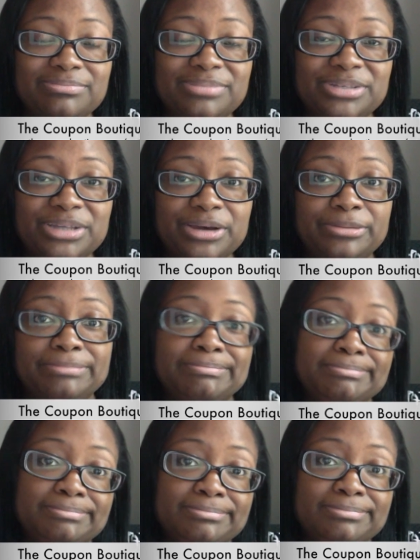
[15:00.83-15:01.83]
So,
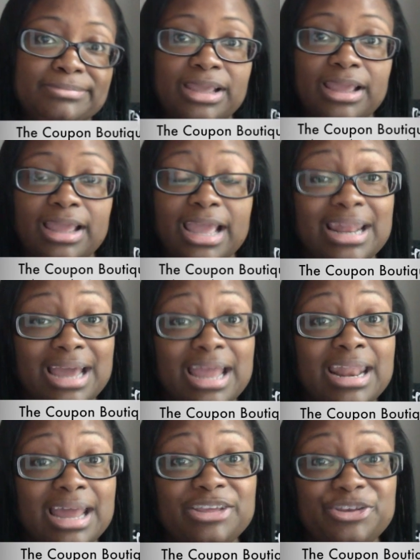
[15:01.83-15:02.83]
and
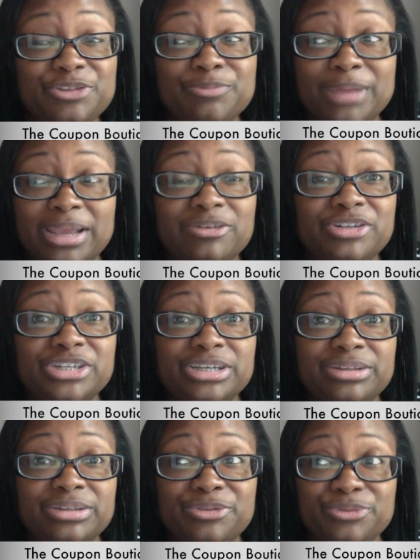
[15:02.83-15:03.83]
I use my
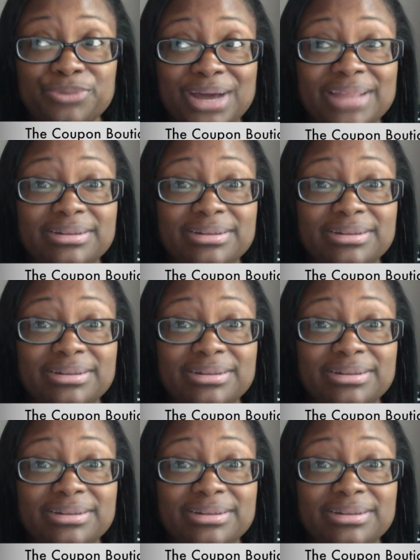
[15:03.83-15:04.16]
energy throughout the